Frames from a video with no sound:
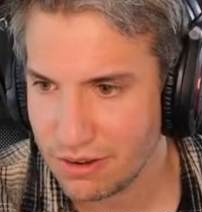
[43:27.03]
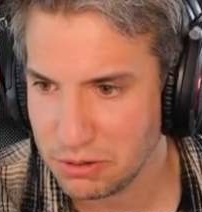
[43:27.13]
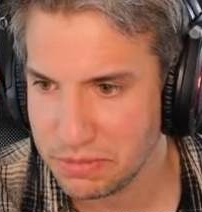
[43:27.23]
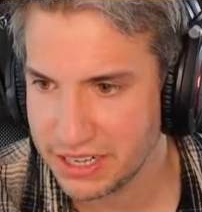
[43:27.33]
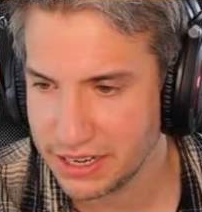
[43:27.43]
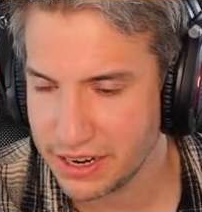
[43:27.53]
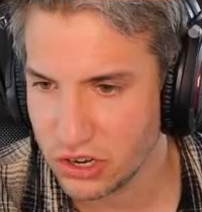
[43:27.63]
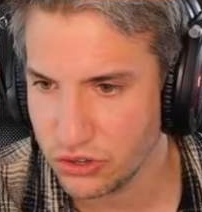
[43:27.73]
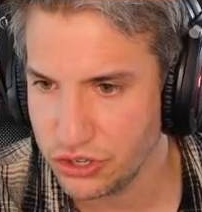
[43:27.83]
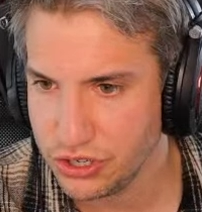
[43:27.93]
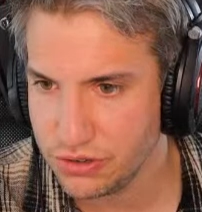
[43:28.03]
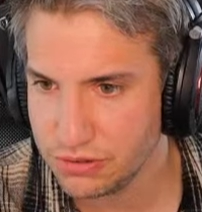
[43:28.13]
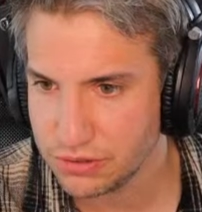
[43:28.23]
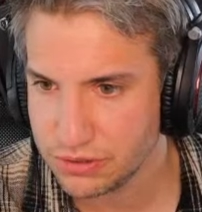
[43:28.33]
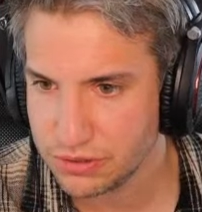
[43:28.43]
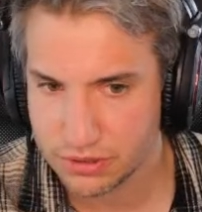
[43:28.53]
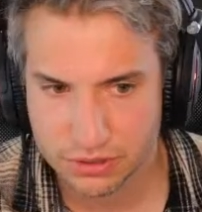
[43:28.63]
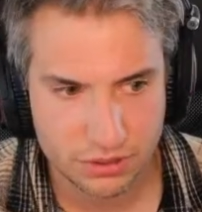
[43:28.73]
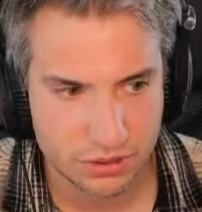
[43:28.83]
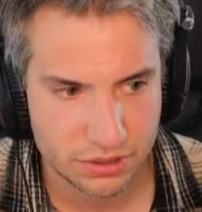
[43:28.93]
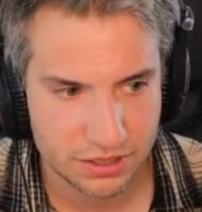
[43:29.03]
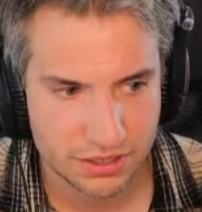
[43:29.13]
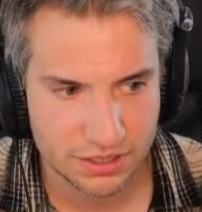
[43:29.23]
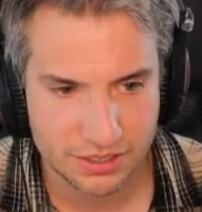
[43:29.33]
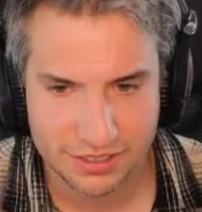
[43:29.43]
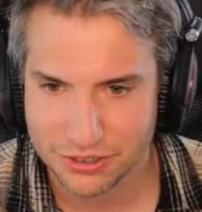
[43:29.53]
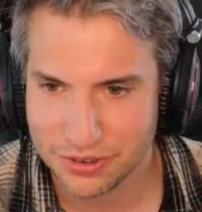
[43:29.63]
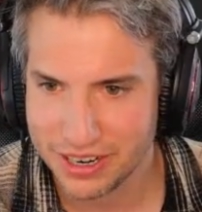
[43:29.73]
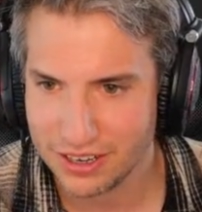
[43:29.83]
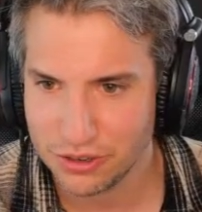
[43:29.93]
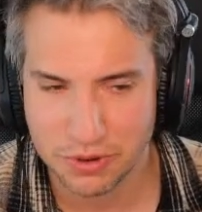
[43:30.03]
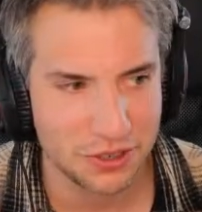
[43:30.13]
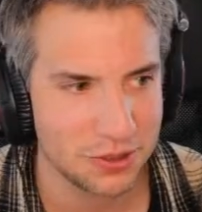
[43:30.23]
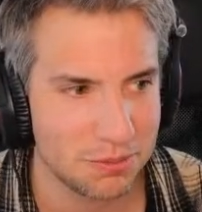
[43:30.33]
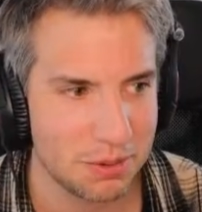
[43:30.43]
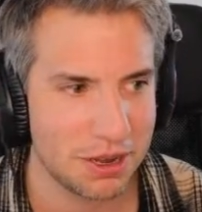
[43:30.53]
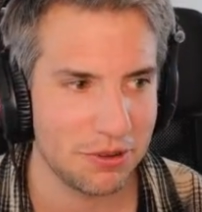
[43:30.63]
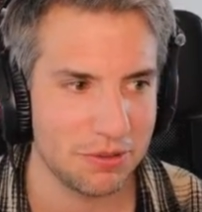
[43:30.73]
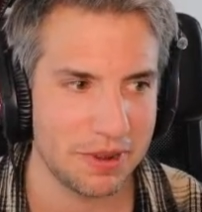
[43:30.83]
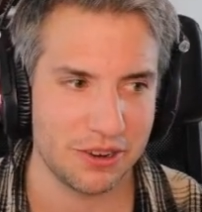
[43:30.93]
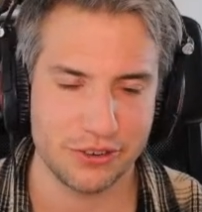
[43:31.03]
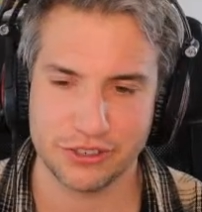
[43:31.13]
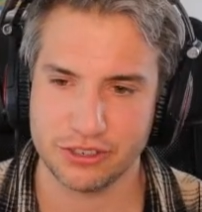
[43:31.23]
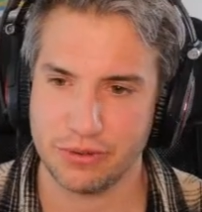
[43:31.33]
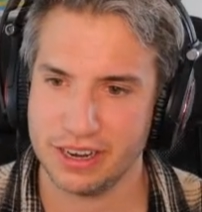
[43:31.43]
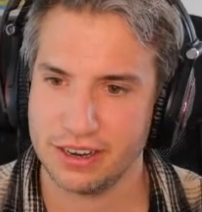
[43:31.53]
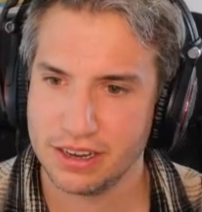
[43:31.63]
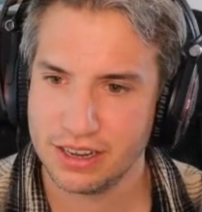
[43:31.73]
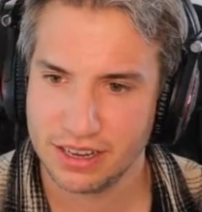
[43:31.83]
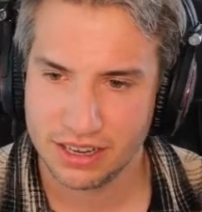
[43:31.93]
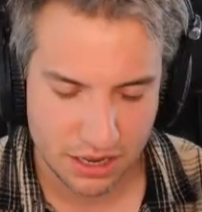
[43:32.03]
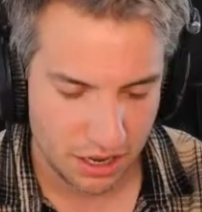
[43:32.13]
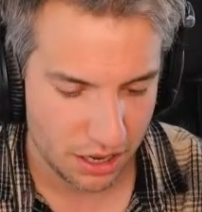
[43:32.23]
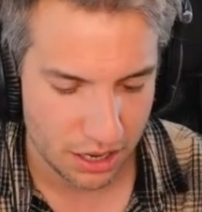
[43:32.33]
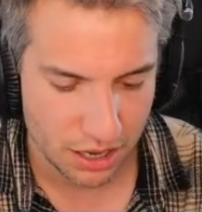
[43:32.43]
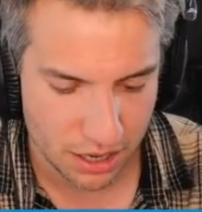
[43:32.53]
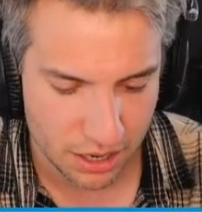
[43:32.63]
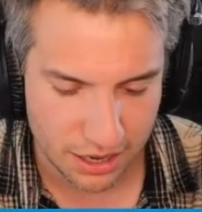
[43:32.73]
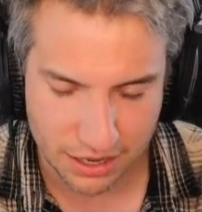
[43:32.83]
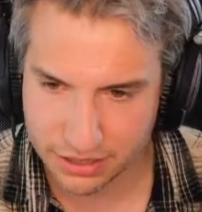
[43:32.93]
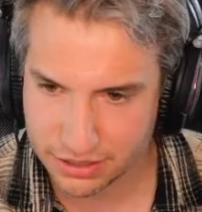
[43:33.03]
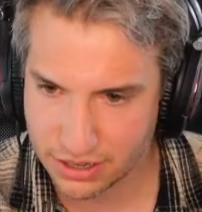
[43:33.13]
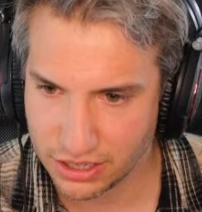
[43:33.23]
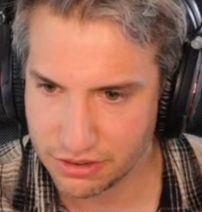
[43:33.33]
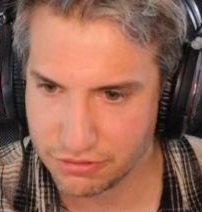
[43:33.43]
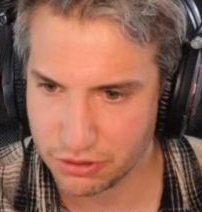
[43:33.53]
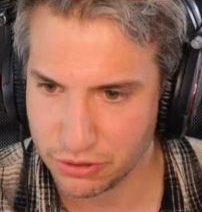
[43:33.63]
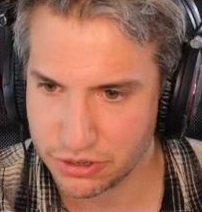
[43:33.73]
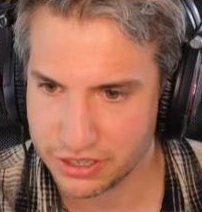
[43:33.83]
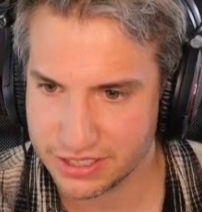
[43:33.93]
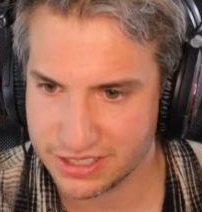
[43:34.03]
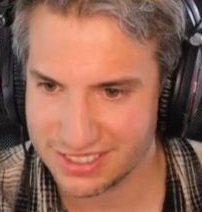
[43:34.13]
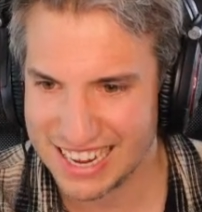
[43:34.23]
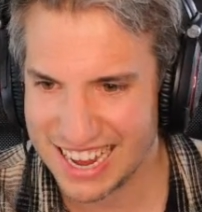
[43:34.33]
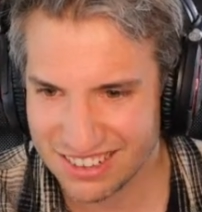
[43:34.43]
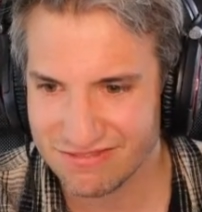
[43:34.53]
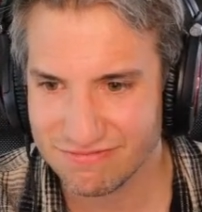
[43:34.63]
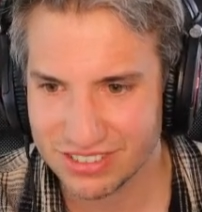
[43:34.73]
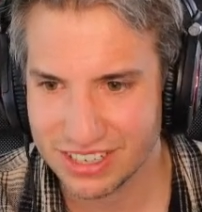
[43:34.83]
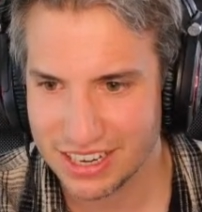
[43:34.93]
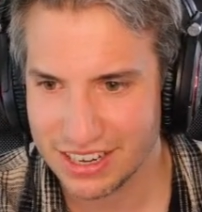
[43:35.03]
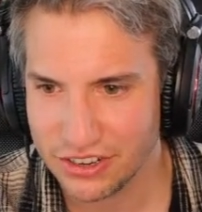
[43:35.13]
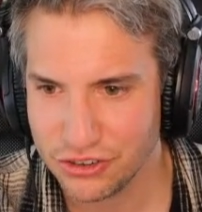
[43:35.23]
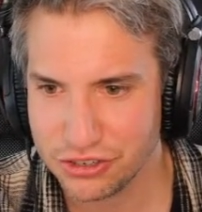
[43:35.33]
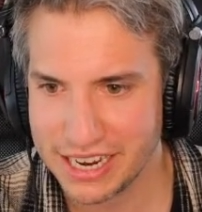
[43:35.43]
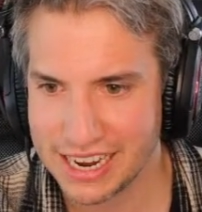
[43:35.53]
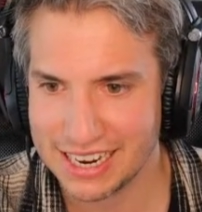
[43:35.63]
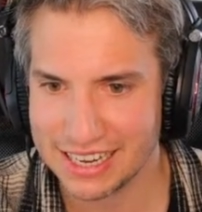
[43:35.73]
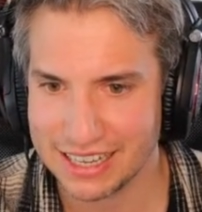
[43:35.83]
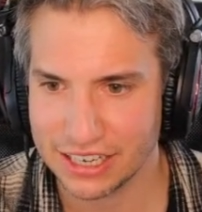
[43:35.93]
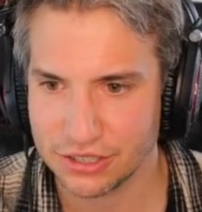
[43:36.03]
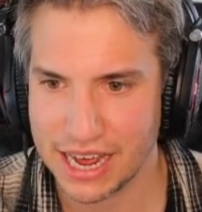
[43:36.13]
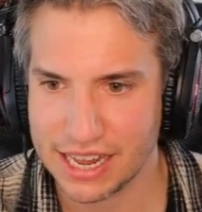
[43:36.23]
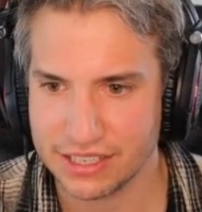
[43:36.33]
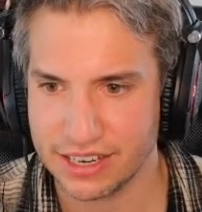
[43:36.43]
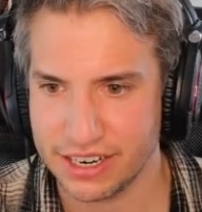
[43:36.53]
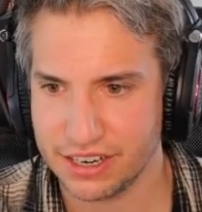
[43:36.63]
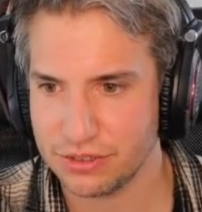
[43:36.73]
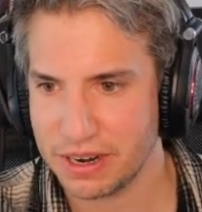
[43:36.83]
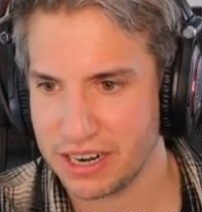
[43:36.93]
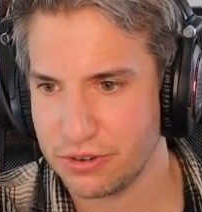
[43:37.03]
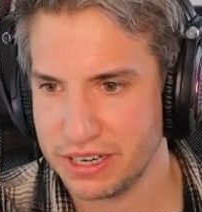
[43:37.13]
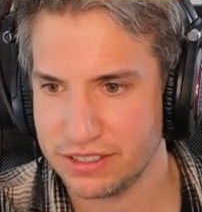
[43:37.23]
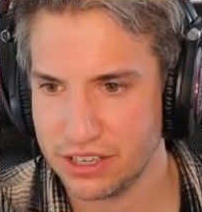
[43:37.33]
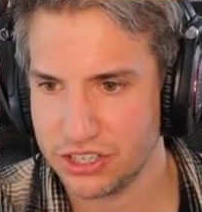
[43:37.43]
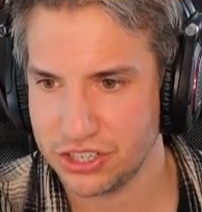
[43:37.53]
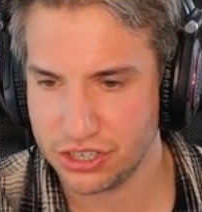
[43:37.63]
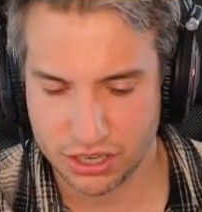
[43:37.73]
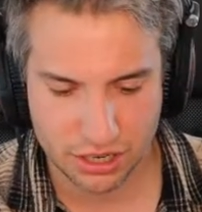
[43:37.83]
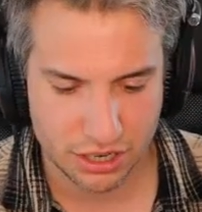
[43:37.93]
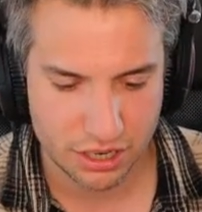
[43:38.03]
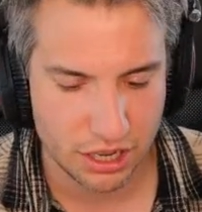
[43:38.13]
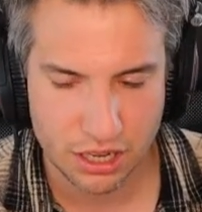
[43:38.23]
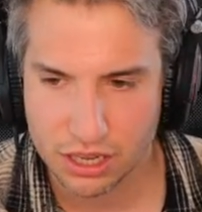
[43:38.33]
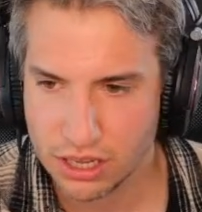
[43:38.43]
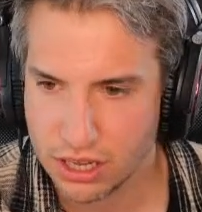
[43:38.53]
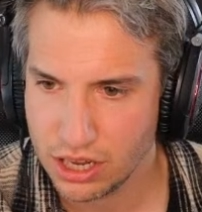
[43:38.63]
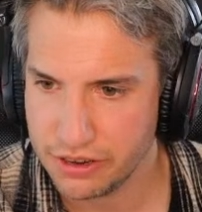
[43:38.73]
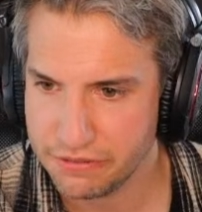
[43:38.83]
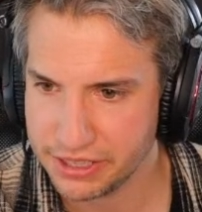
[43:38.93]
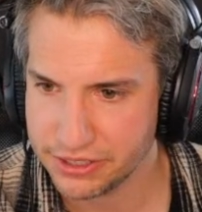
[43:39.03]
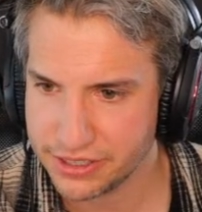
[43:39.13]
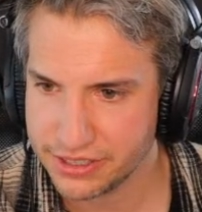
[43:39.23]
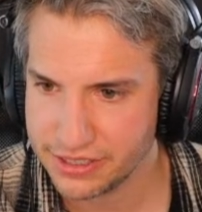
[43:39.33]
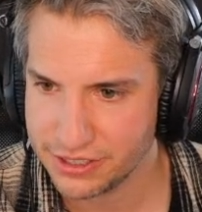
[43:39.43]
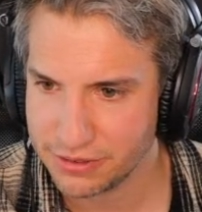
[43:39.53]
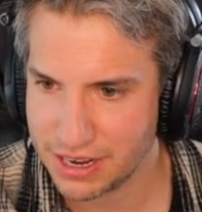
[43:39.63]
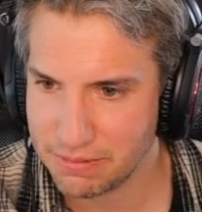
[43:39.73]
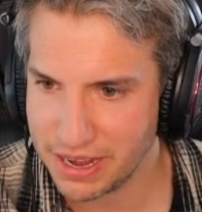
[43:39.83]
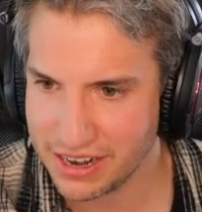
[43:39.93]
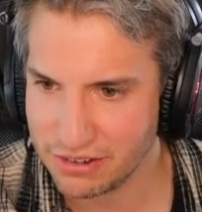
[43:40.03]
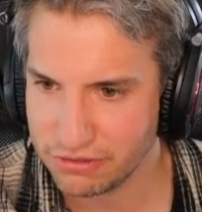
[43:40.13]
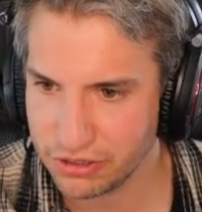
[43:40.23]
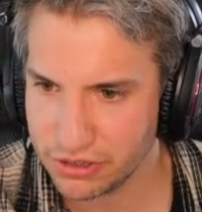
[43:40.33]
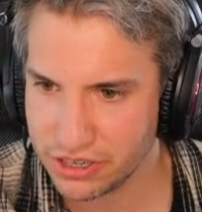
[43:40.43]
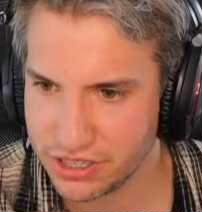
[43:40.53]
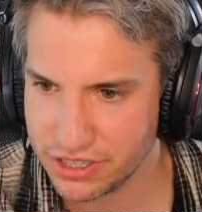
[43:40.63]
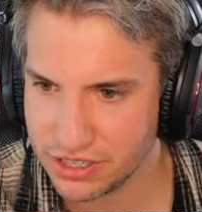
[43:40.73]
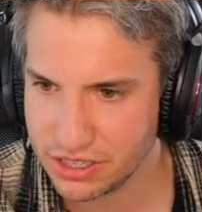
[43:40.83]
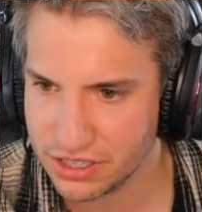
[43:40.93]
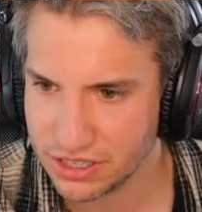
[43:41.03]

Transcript: We'll be clicking on new. Sorry, all the windows pop up on my other screen. I'll call it floors. And usually I like to add stairs when I create such a filter. So I'm adding floors.